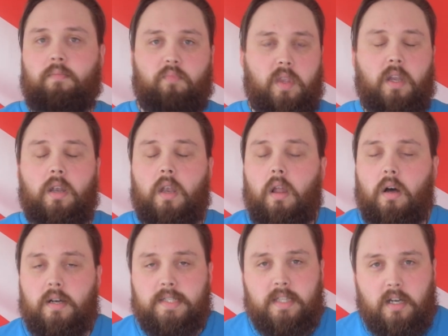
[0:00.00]
the
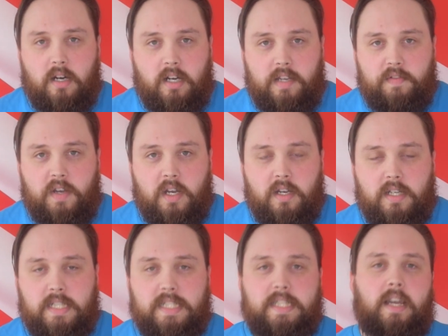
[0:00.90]
last that I've
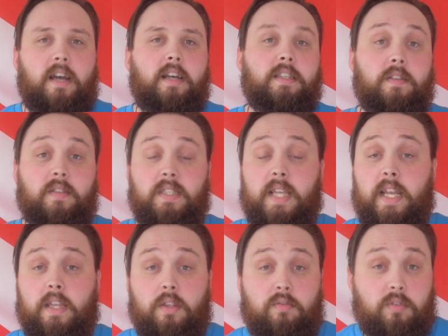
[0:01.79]
heard, sort of
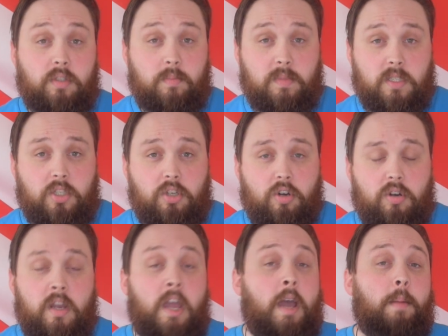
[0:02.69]
selling through some stock,
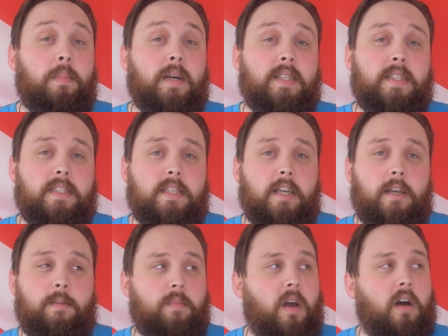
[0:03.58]
but
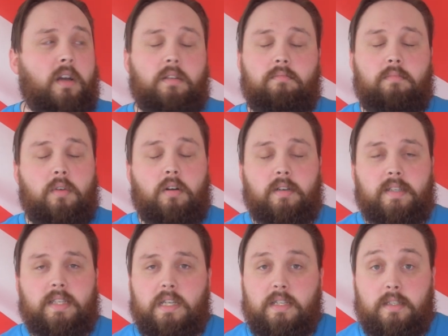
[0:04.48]
I
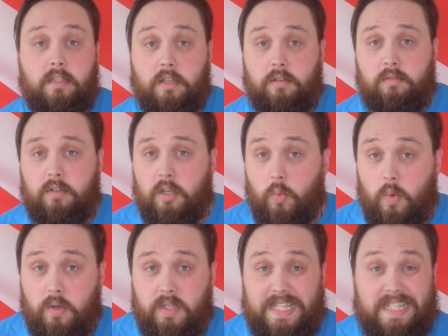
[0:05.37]
honestly don't know
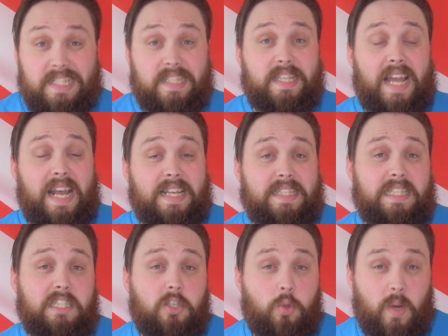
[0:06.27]
what the exact
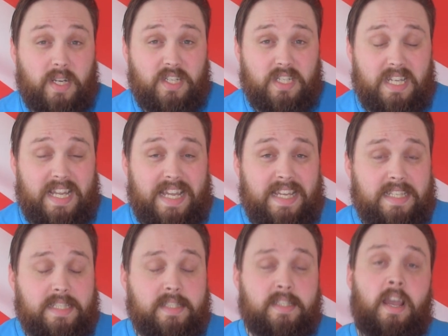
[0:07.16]
situation
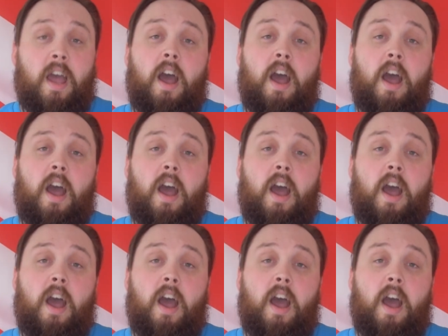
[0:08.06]
is.